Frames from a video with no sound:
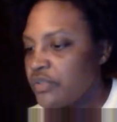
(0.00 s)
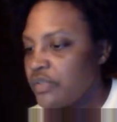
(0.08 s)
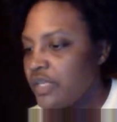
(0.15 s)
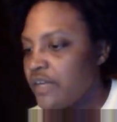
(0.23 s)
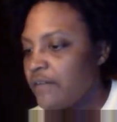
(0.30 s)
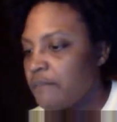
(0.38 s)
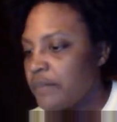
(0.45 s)
you
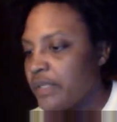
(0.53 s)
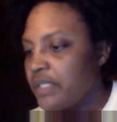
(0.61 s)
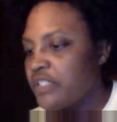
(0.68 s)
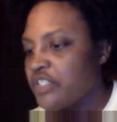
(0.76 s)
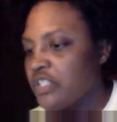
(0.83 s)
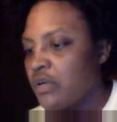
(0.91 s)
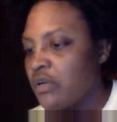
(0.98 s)
think of
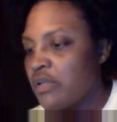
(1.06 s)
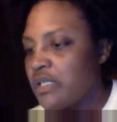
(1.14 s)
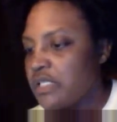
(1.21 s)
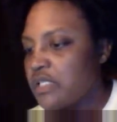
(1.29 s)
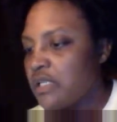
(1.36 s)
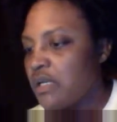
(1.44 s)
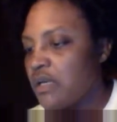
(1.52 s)
Billy Joel and
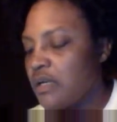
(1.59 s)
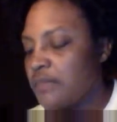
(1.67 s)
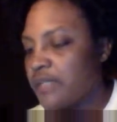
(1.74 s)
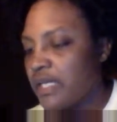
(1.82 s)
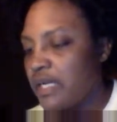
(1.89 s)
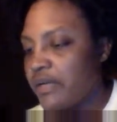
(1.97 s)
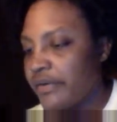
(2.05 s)
his song
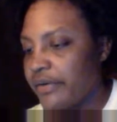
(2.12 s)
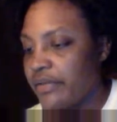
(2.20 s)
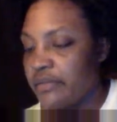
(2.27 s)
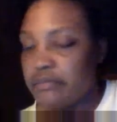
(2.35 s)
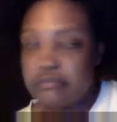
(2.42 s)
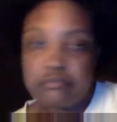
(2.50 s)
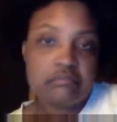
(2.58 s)
Uptown
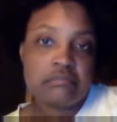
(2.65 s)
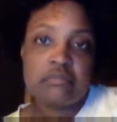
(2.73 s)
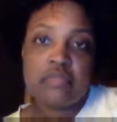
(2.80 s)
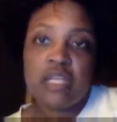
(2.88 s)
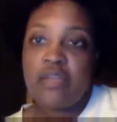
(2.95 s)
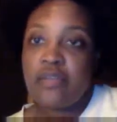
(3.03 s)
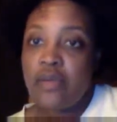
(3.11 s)
Girl?
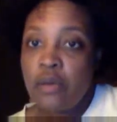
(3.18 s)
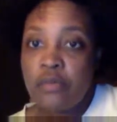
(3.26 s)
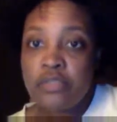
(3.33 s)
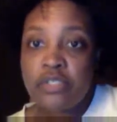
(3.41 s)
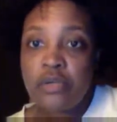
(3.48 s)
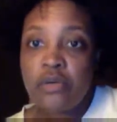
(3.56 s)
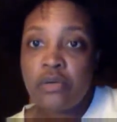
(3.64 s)
I thought it
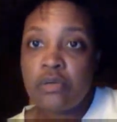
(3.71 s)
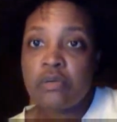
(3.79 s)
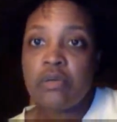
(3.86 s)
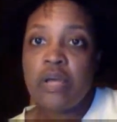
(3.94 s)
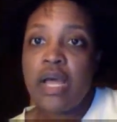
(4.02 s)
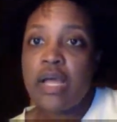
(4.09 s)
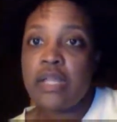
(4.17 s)
was cool.
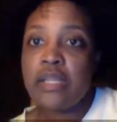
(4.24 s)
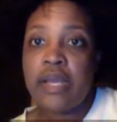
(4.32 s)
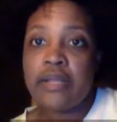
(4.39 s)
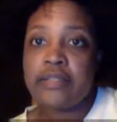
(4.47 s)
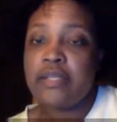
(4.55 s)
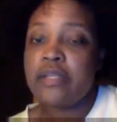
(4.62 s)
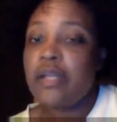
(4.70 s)
I
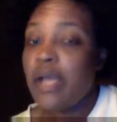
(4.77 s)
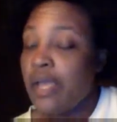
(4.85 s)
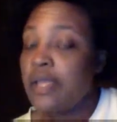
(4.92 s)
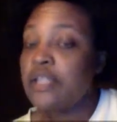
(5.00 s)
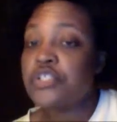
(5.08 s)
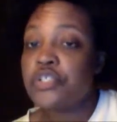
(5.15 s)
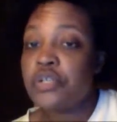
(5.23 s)
liked it. I
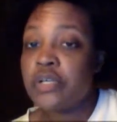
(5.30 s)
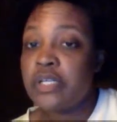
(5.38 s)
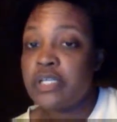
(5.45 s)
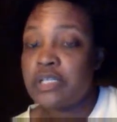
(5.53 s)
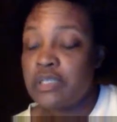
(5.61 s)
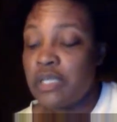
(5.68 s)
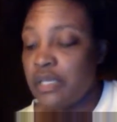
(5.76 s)
enjoyed it
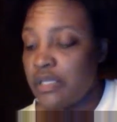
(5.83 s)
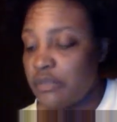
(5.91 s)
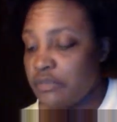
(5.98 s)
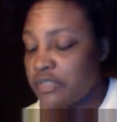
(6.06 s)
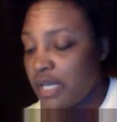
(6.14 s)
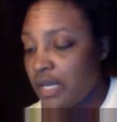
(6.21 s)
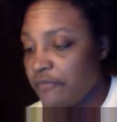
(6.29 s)
a lot. It
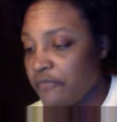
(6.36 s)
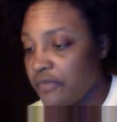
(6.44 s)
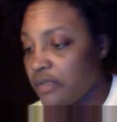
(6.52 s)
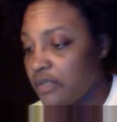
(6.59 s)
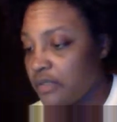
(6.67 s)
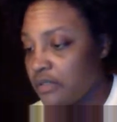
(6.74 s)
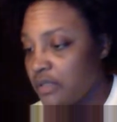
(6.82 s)
was kind of
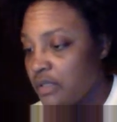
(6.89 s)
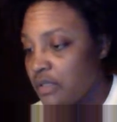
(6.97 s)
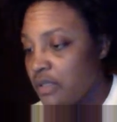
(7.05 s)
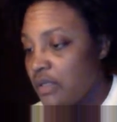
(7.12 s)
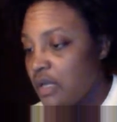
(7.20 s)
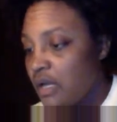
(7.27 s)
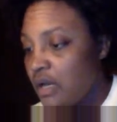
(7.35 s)
fun.
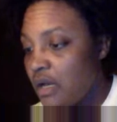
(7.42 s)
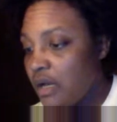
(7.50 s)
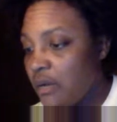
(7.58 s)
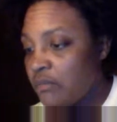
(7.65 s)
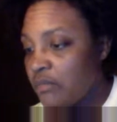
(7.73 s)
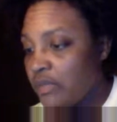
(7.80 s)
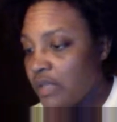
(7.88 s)

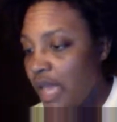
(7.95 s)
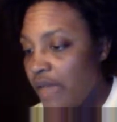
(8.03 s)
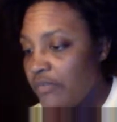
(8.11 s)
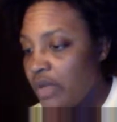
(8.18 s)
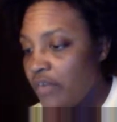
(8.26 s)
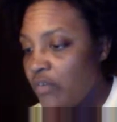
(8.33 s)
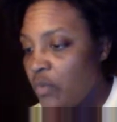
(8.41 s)
Have
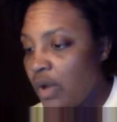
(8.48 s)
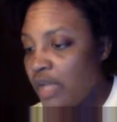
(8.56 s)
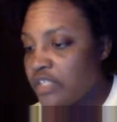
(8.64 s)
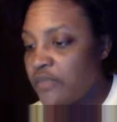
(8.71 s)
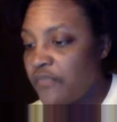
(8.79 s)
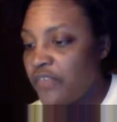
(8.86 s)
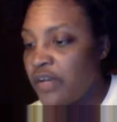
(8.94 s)
you ever
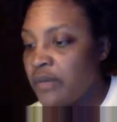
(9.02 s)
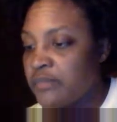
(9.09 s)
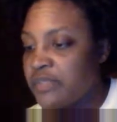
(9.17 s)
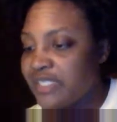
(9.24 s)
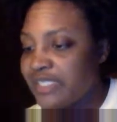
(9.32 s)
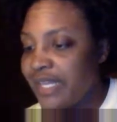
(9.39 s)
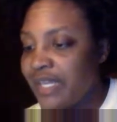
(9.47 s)
watched the films
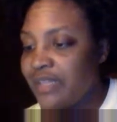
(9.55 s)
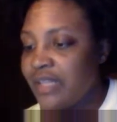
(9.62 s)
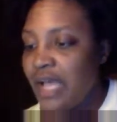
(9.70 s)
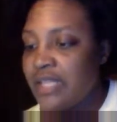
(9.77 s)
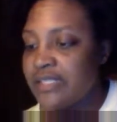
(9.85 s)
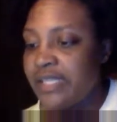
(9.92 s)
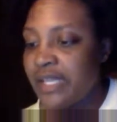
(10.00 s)

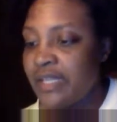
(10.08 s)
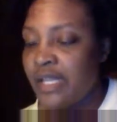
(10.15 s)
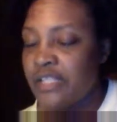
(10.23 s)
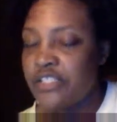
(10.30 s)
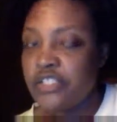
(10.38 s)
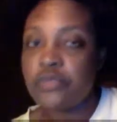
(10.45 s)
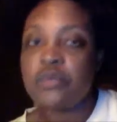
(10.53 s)
Sandlot and
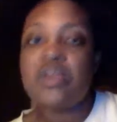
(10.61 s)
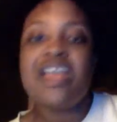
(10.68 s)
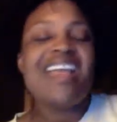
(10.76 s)
Sandlot 2?